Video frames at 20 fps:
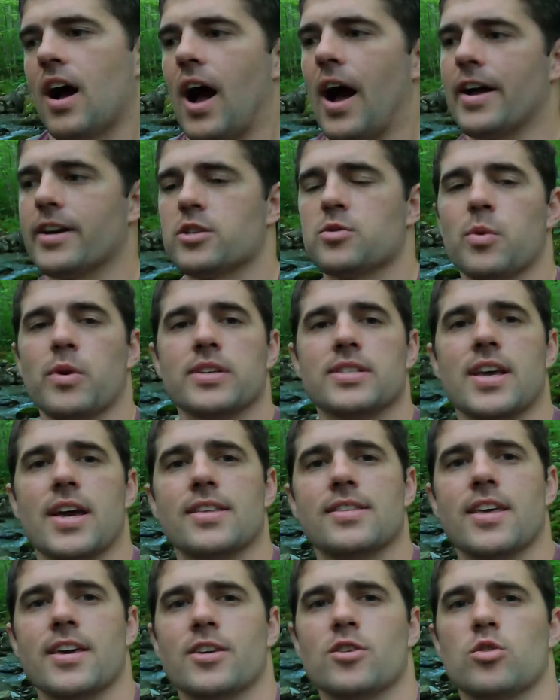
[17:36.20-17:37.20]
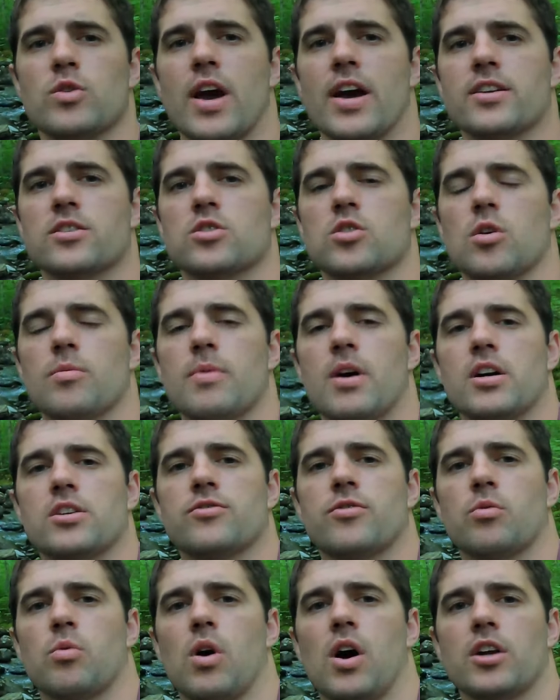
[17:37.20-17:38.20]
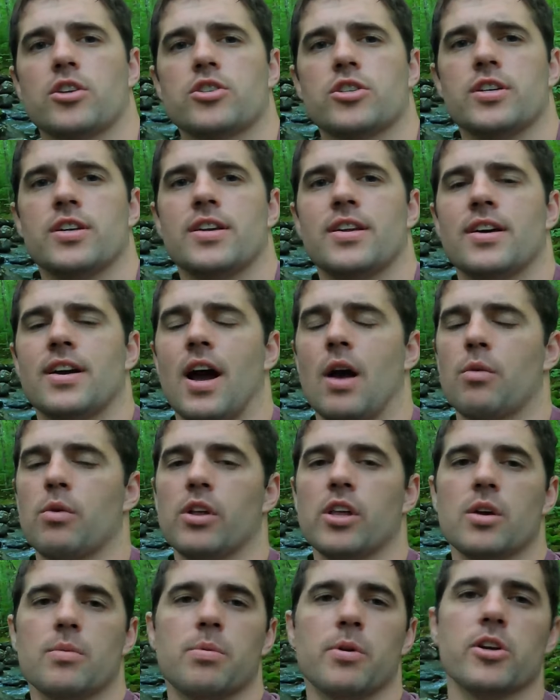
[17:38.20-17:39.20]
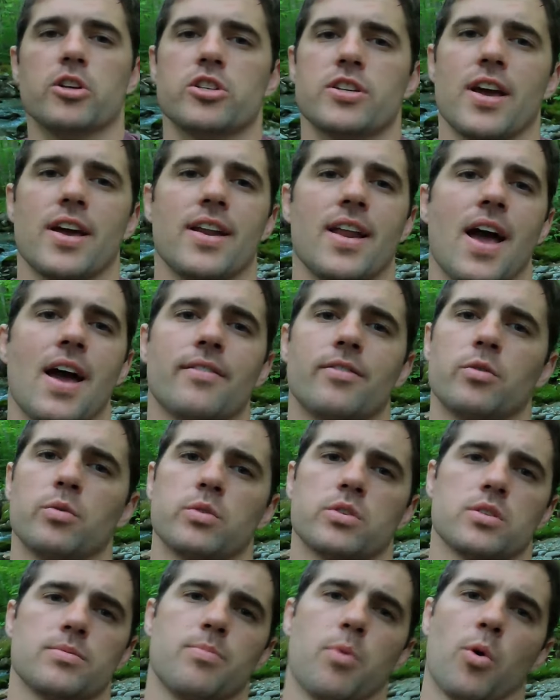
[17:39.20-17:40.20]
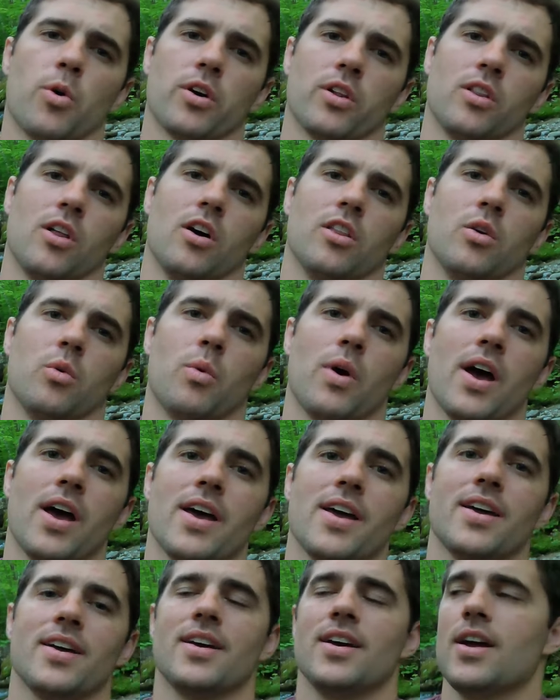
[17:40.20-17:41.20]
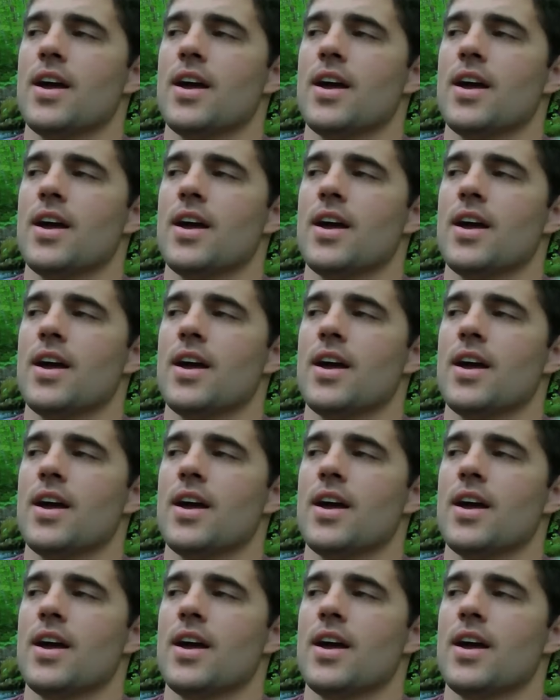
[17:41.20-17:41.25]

I just wanna say thank you guys so much for watching. I really appreciate everyone's support along the way.